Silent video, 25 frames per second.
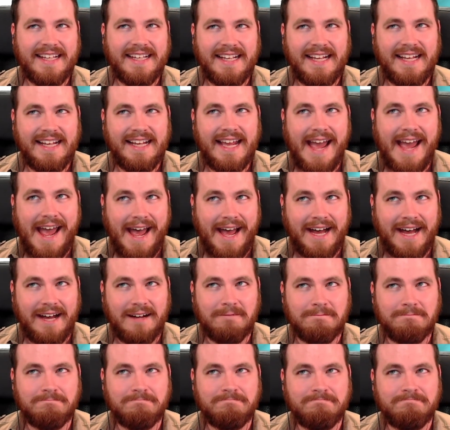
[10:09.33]
Yeah.
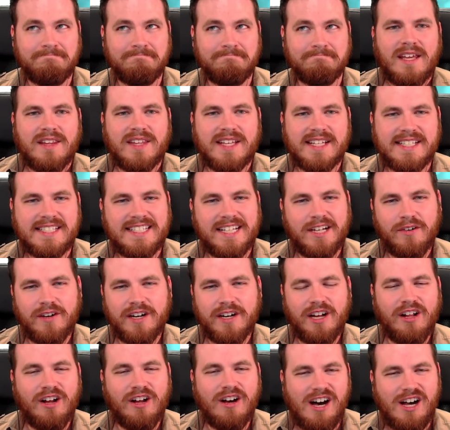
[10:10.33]
The
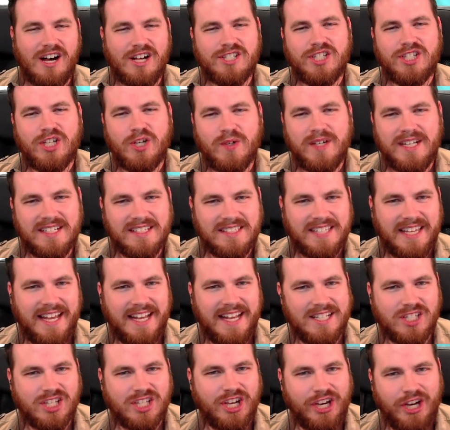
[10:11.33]
cereal also
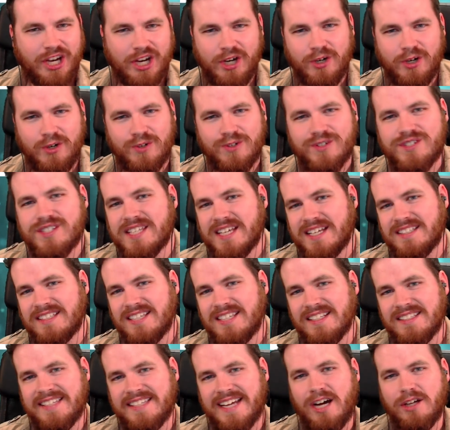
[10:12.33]
contains codes to
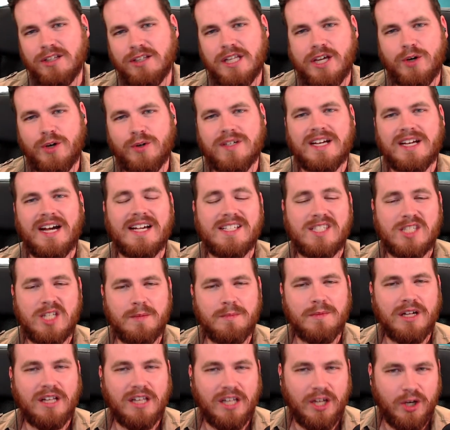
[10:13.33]
download custom
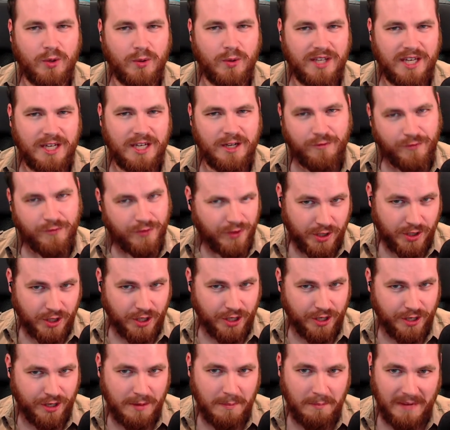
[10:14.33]
clothing for
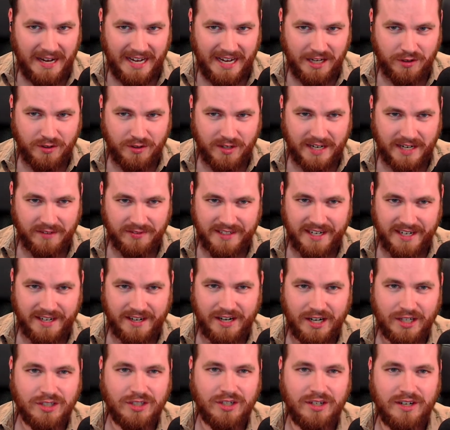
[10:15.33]
your Minecraft
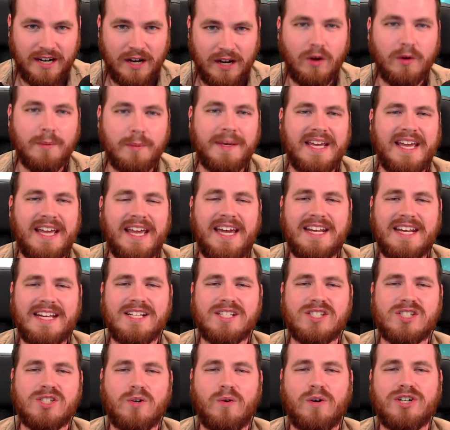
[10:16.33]
character and will be hitting
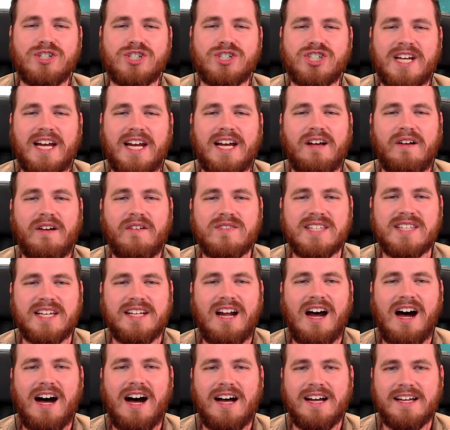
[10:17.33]
store shelves in
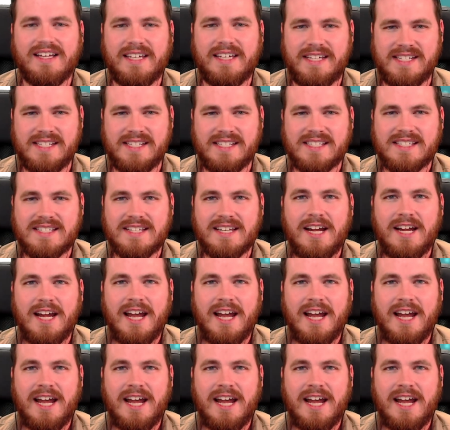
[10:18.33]
August.